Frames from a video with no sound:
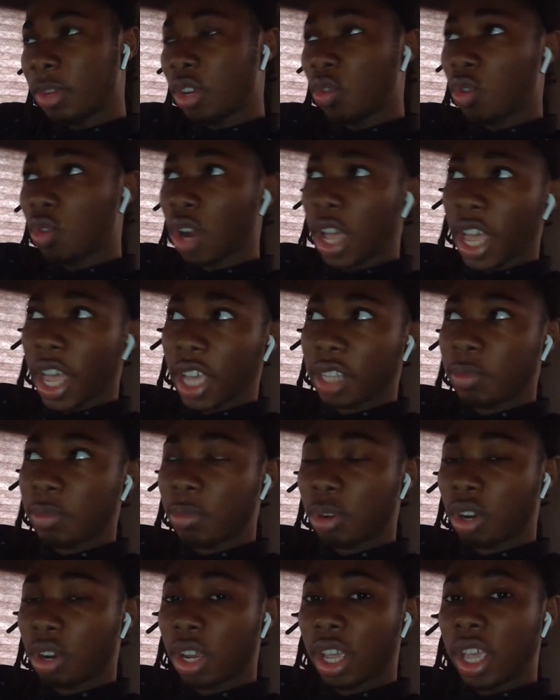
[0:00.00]
or an
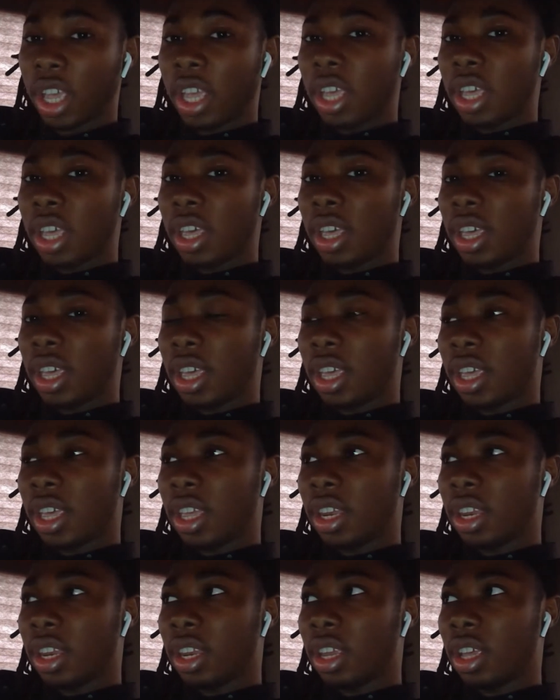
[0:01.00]
expert
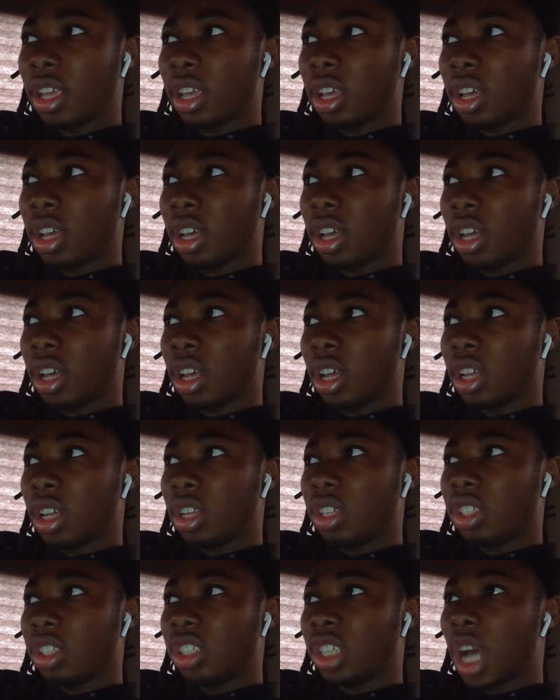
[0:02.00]
in
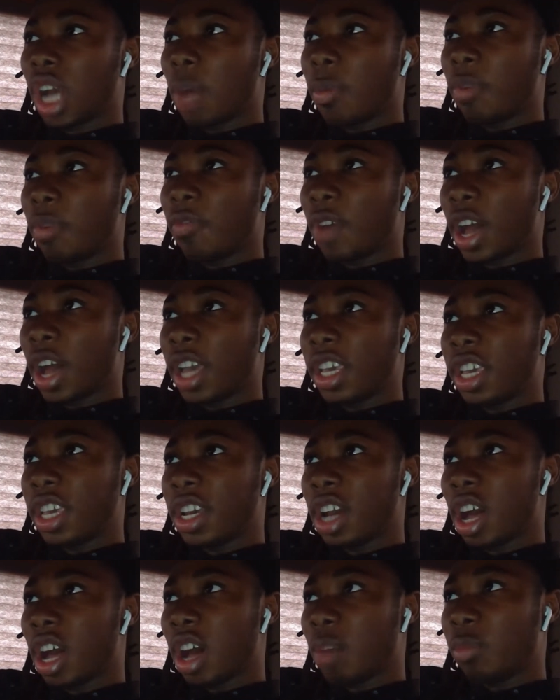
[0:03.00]
Shopify
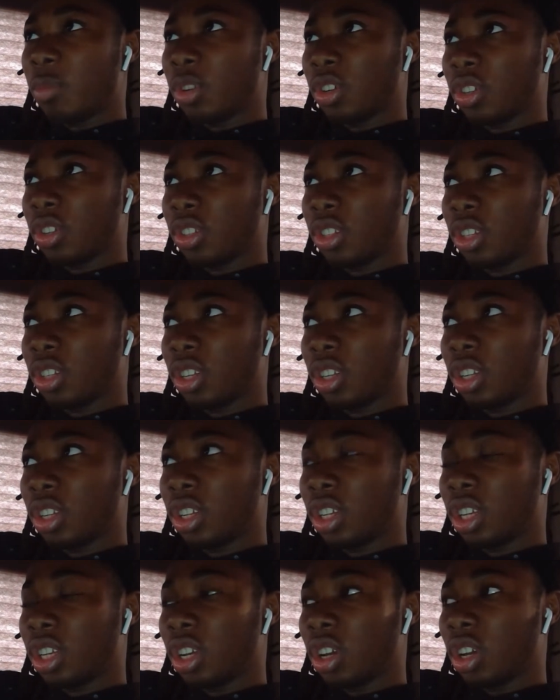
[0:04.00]
e-commerce,
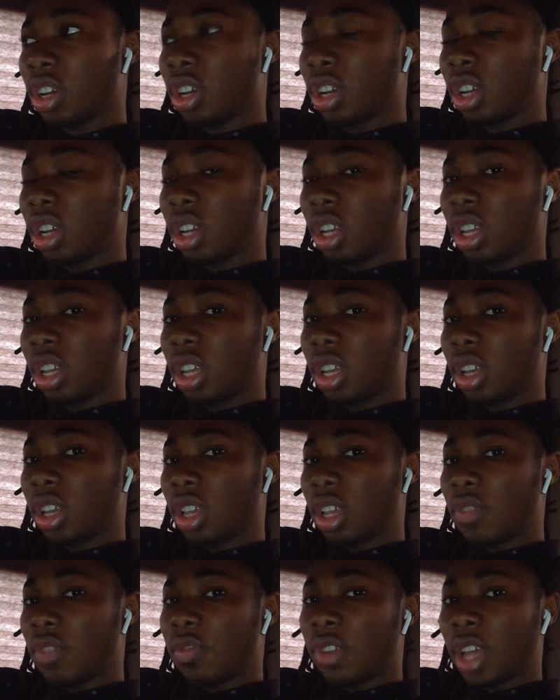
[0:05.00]

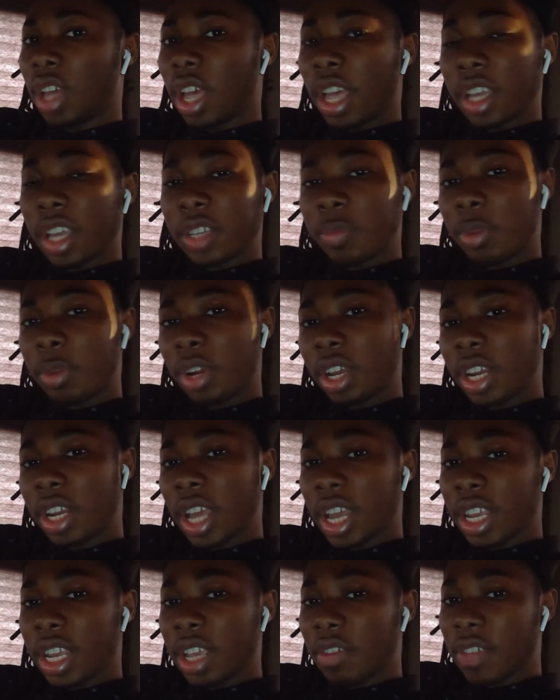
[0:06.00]
if expert in
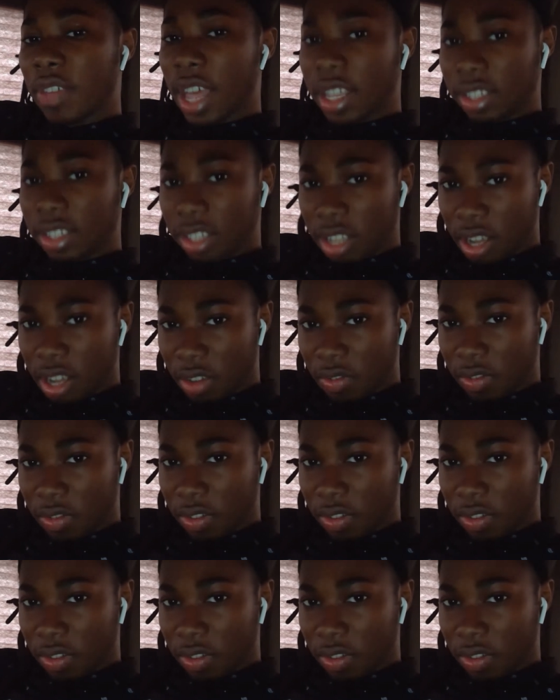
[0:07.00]
any of that stuff,